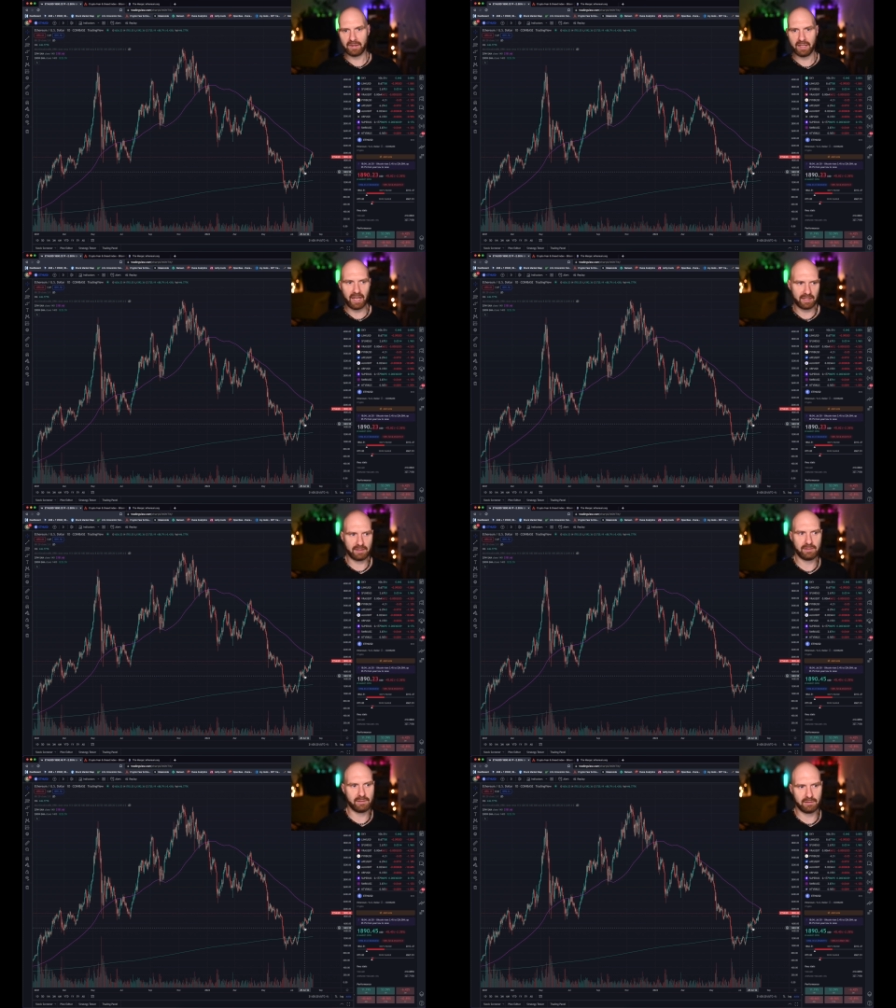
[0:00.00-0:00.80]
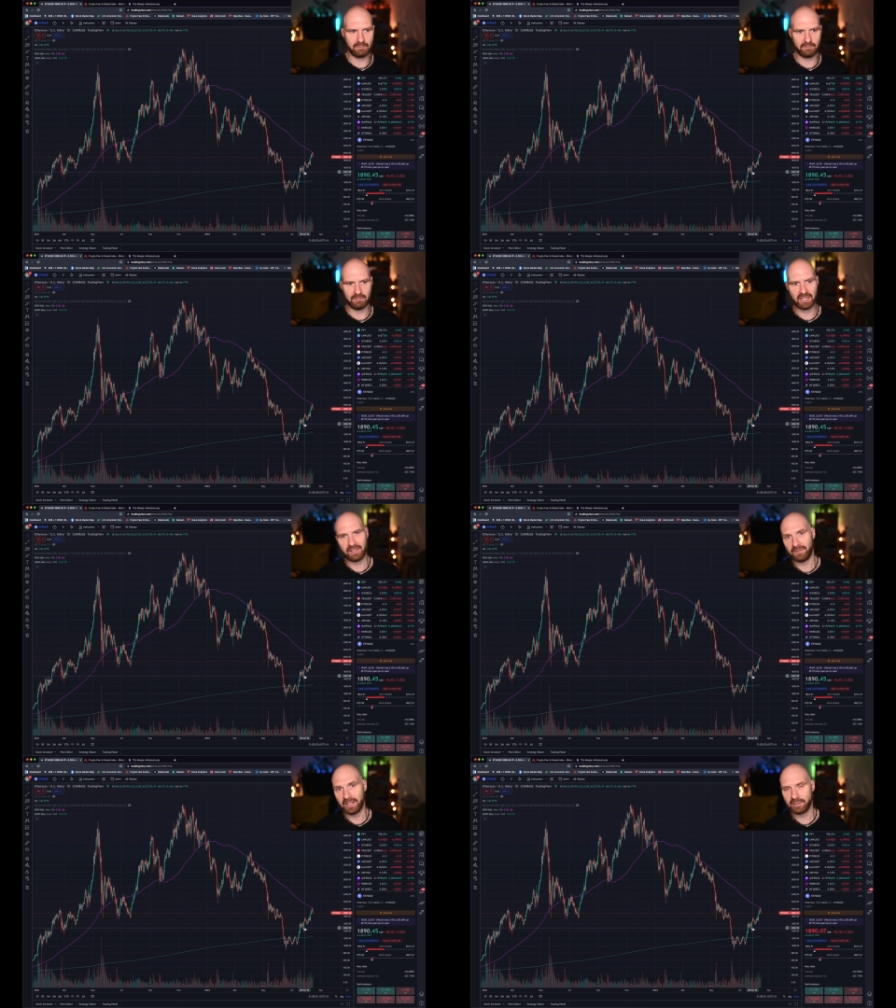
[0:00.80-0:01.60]
Yes, the
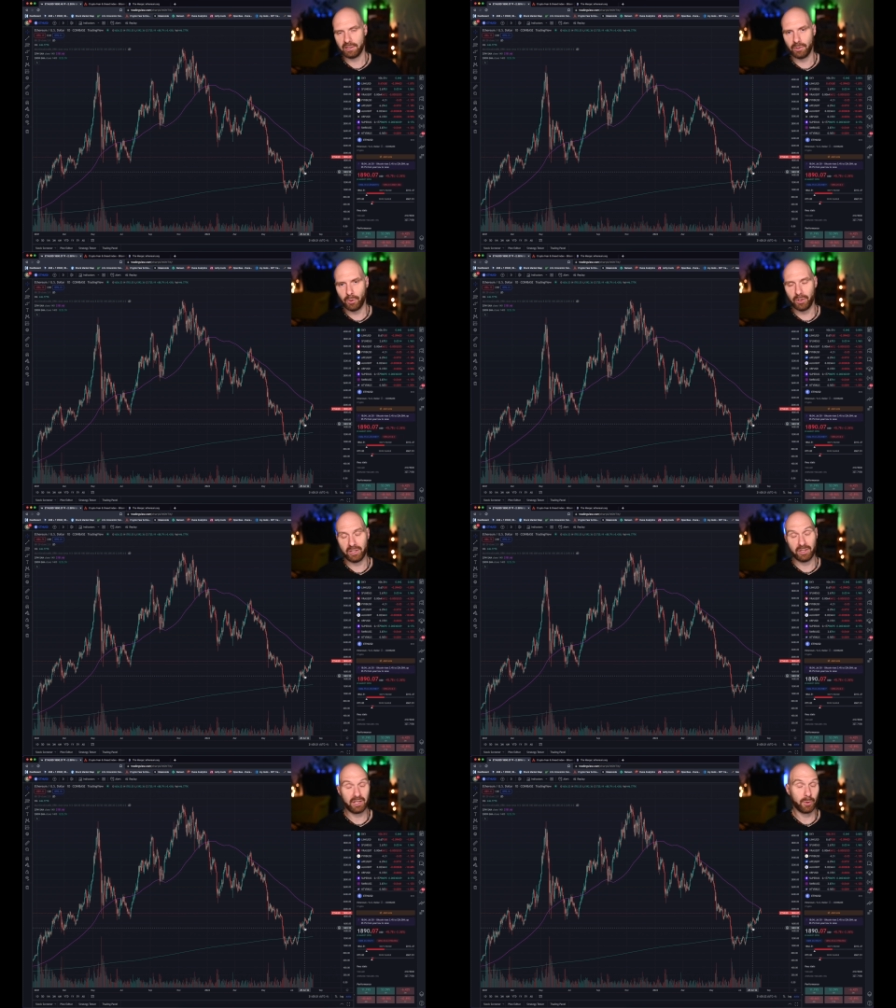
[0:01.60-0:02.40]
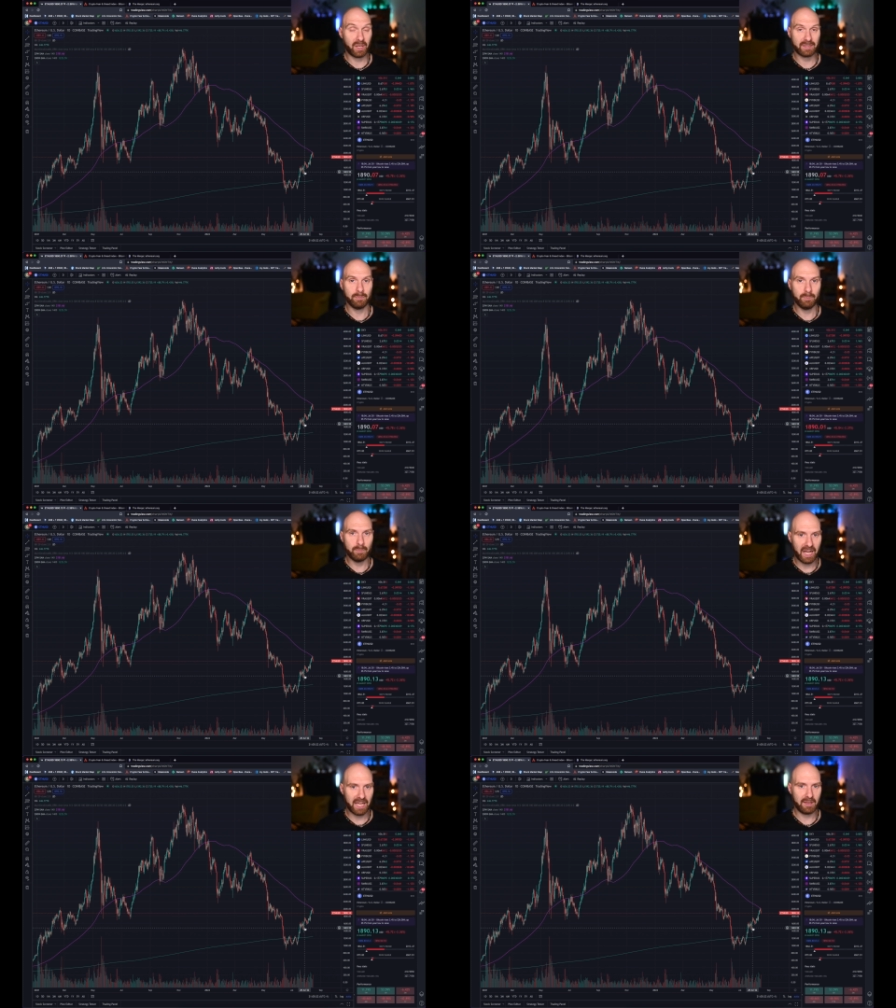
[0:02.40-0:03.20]
inflation in, U- in the US
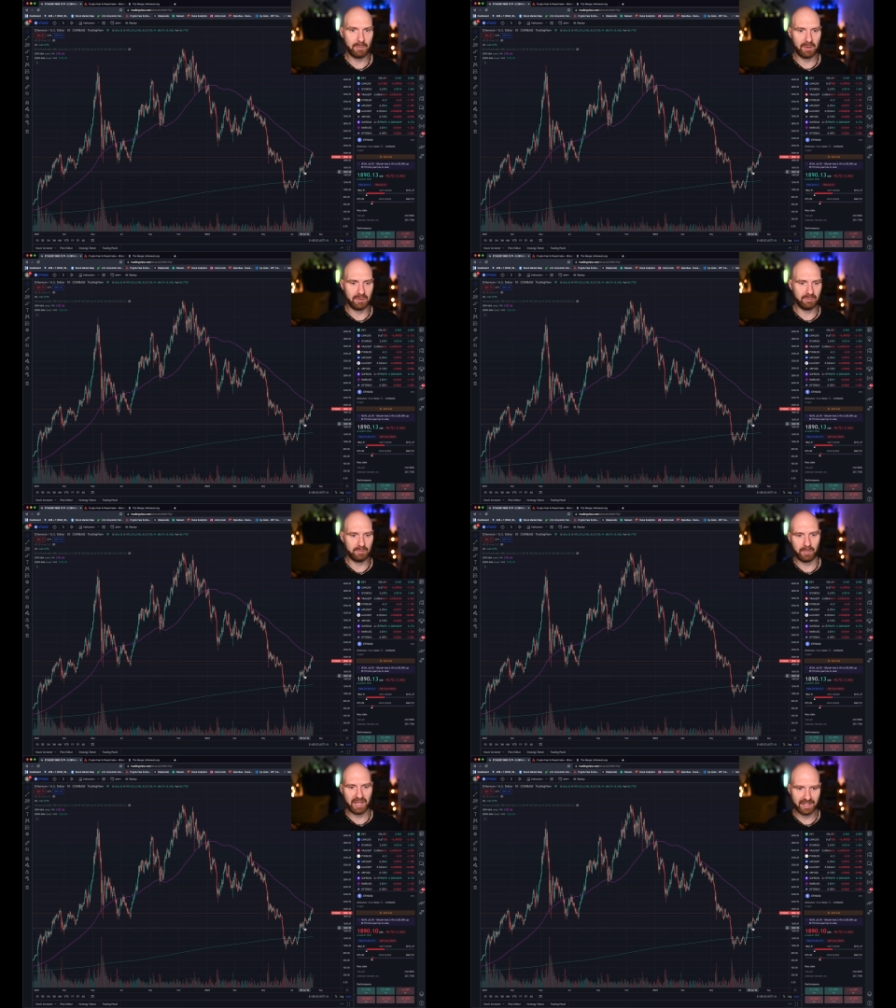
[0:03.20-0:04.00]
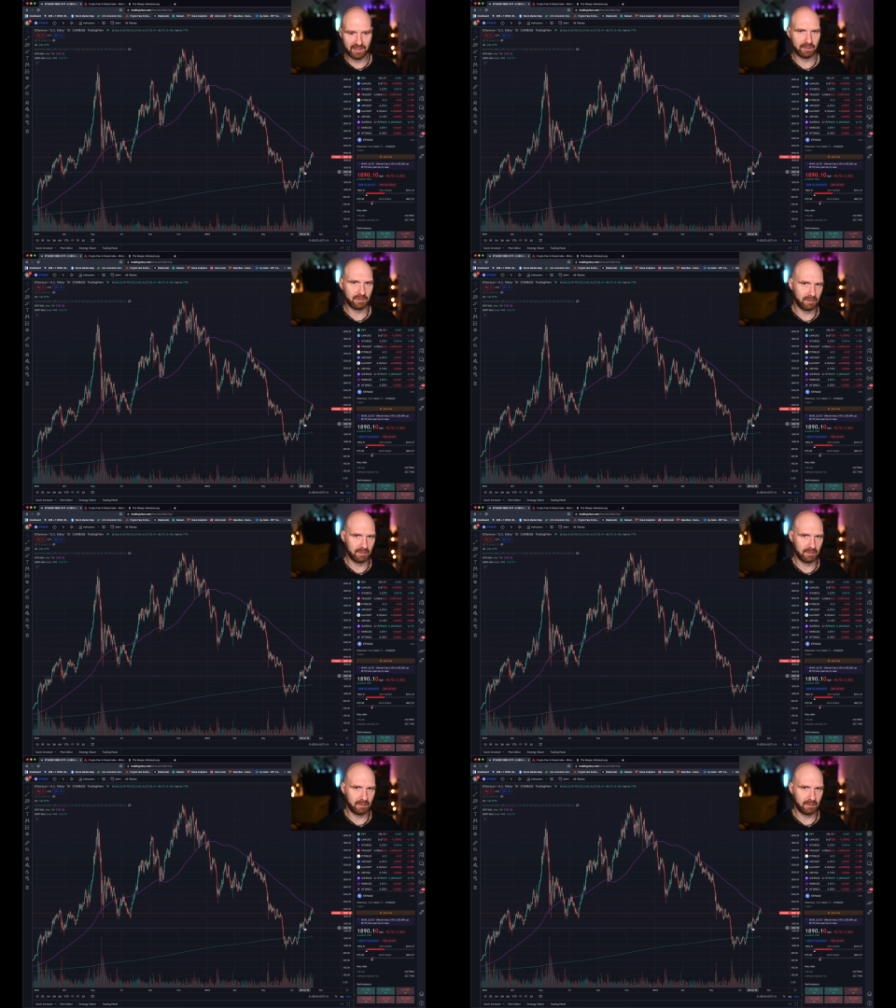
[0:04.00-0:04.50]
may be peaked